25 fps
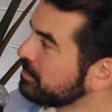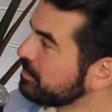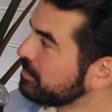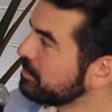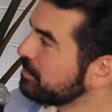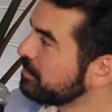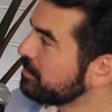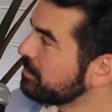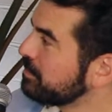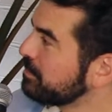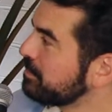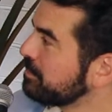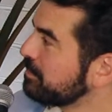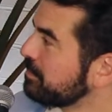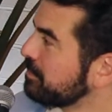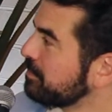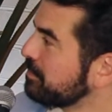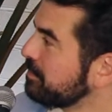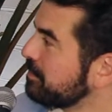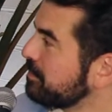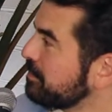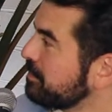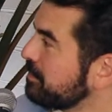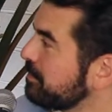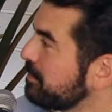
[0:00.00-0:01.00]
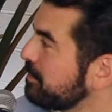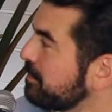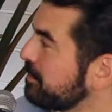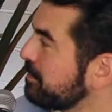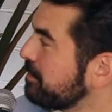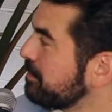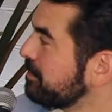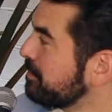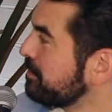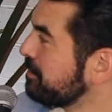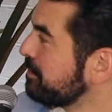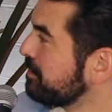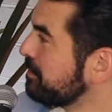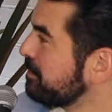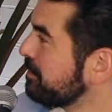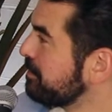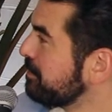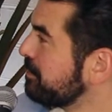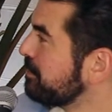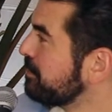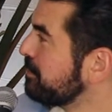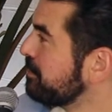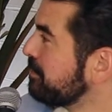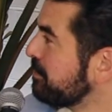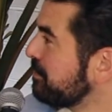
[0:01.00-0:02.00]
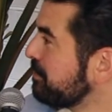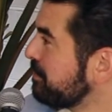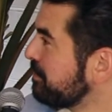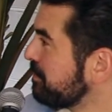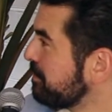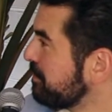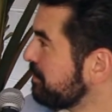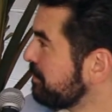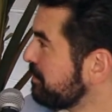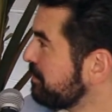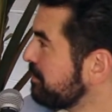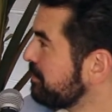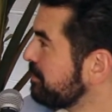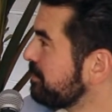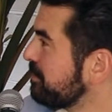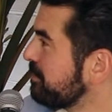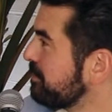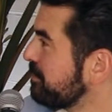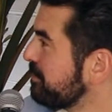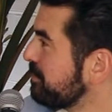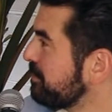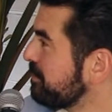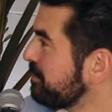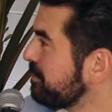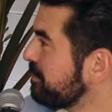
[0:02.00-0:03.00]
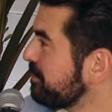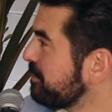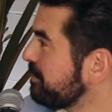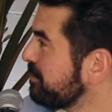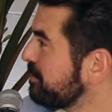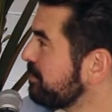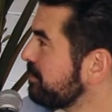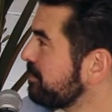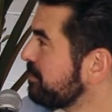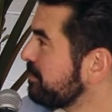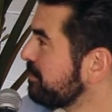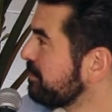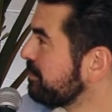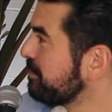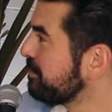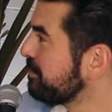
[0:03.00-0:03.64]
The person shown says nothing.